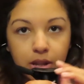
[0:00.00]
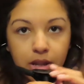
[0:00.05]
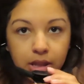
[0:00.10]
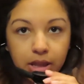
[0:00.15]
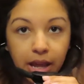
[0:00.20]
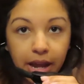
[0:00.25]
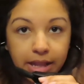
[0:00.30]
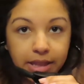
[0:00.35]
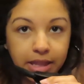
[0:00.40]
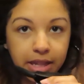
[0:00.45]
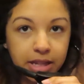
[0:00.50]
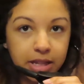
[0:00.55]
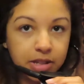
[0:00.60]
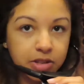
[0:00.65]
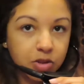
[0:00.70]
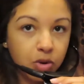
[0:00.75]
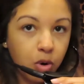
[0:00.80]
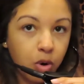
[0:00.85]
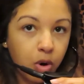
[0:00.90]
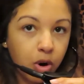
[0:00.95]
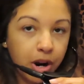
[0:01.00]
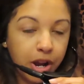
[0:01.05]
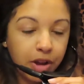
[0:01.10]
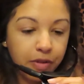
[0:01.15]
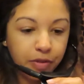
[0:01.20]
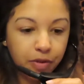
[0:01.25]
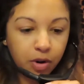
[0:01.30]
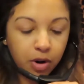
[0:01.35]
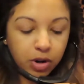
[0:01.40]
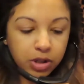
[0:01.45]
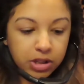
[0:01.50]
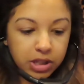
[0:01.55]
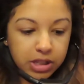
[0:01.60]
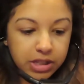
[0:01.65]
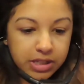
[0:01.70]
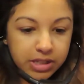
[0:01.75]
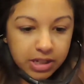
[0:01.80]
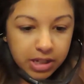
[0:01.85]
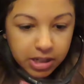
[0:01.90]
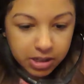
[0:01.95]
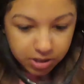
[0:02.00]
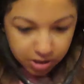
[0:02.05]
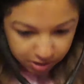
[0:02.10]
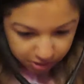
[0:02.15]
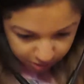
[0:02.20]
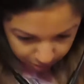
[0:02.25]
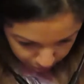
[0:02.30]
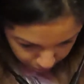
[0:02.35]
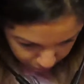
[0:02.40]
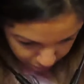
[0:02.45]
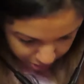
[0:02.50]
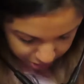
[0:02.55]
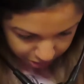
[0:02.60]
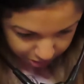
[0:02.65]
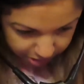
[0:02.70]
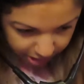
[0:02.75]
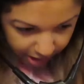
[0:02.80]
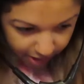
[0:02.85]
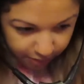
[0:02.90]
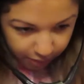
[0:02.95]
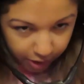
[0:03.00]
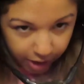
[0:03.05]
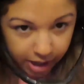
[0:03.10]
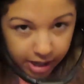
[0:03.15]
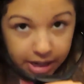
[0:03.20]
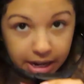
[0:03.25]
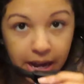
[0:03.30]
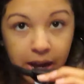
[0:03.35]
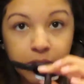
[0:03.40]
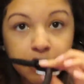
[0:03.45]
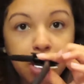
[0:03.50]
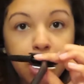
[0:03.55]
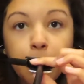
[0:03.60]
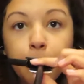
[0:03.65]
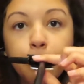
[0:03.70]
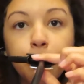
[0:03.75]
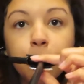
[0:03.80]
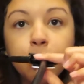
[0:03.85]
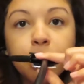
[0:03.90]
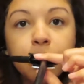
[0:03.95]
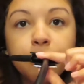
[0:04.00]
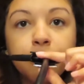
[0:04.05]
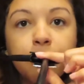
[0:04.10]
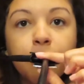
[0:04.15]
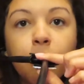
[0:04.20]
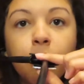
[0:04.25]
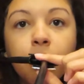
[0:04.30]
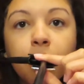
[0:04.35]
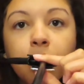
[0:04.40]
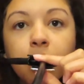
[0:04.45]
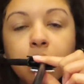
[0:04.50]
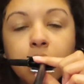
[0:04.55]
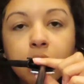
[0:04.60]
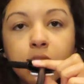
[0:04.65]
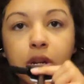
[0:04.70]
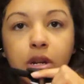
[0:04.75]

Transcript: like this, or if you're listening to someone, just have your head down and pull it forward